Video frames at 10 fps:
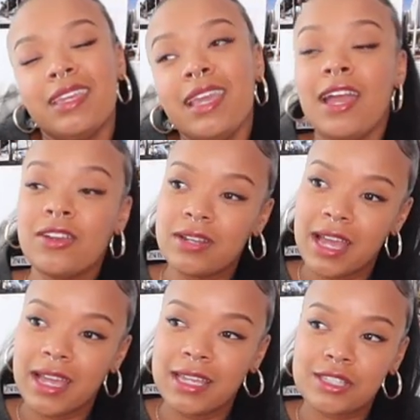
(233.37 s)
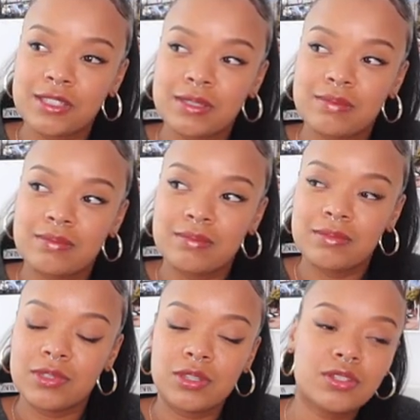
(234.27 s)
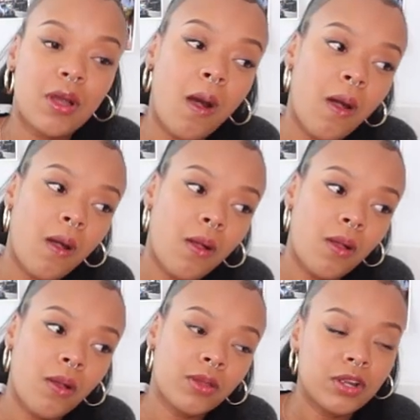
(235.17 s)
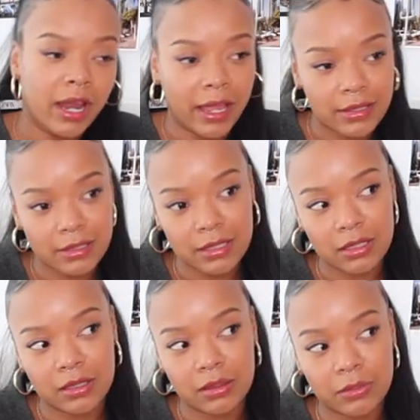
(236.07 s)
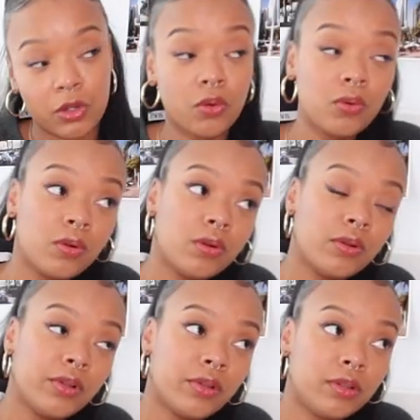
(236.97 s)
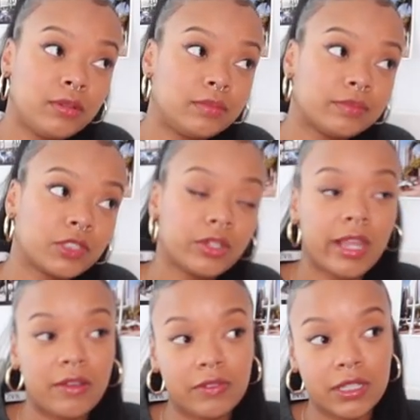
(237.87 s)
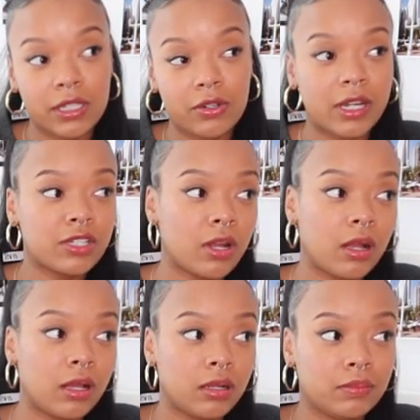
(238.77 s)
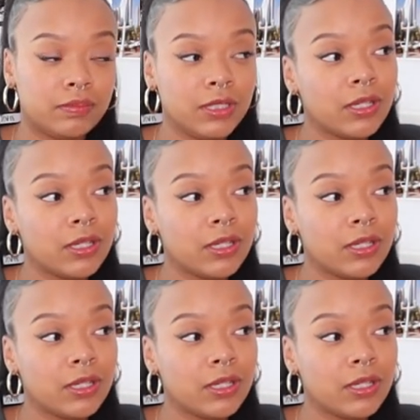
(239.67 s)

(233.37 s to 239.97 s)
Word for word: yeah, you're nice you're tall, you're handsome, you're cool, you're lovely, great job, you